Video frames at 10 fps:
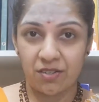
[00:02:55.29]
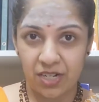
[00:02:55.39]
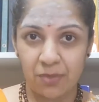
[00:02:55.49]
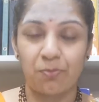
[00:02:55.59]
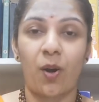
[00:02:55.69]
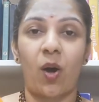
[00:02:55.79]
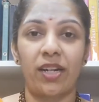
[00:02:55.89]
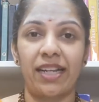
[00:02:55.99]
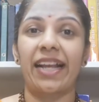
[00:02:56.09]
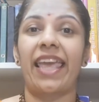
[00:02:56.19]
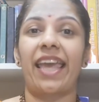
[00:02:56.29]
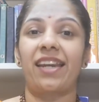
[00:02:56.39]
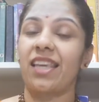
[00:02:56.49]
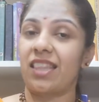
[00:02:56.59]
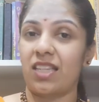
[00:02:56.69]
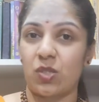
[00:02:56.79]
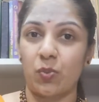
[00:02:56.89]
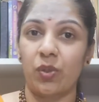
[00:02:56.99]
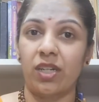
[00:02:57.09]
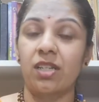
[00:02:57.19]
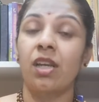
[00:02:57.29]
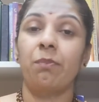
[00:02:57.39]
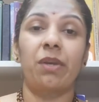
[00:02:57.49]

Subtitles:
reborn again in this world,